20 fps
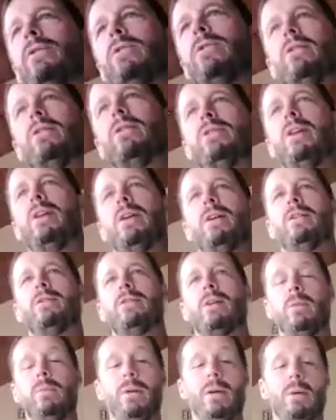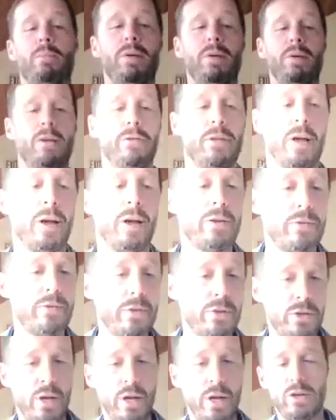I was going to say, because that would be a big
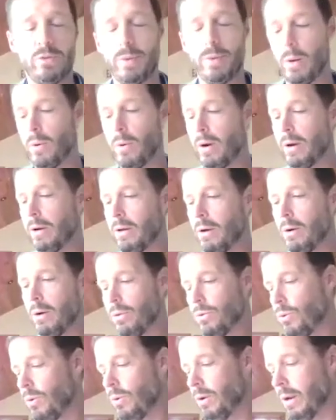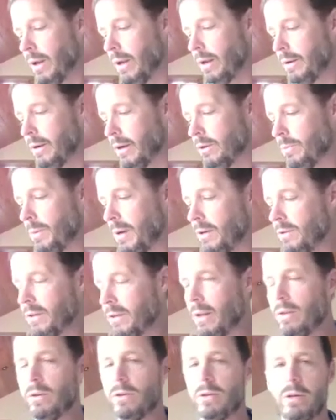philosophy change, but I wanted to go through it and touch base.
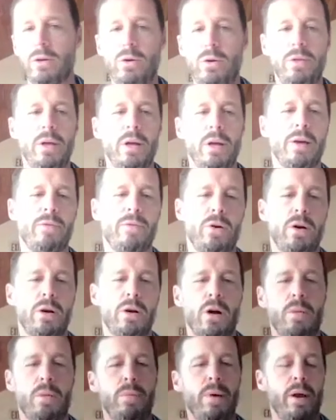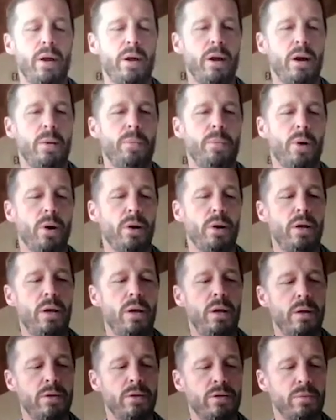Now, there's a new thing I've heard called Medicare Part
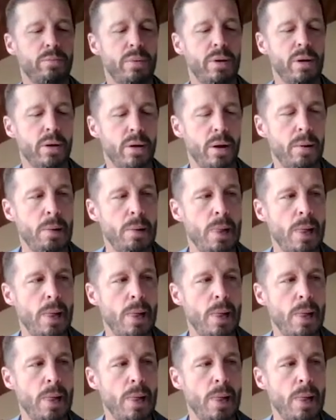E that's been